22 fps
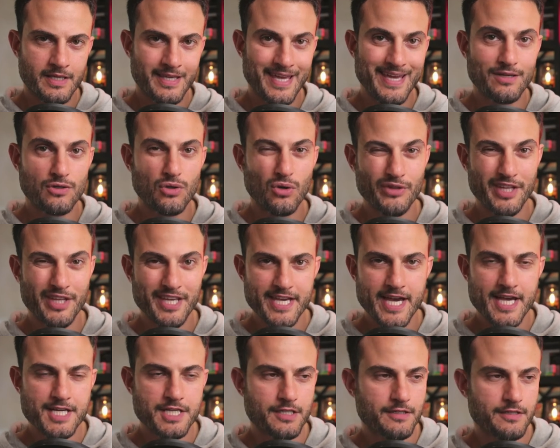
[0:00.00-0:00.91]
again called the
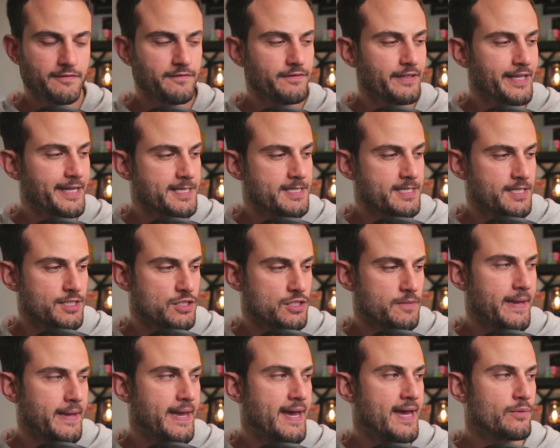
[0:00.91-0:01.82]
Yashicaflex in
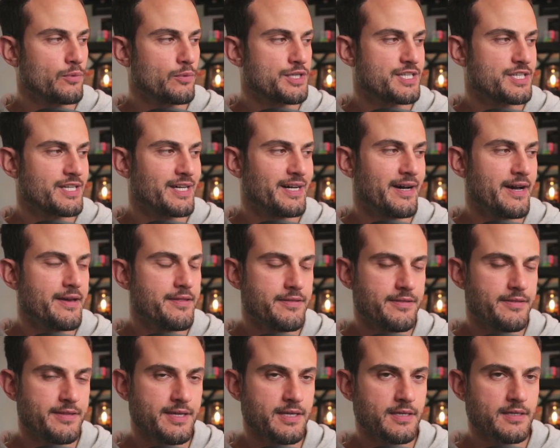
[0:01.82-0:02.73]
Japan, which I
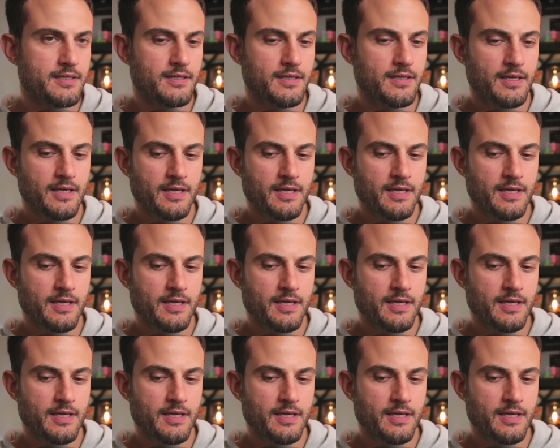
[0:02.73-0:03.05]
think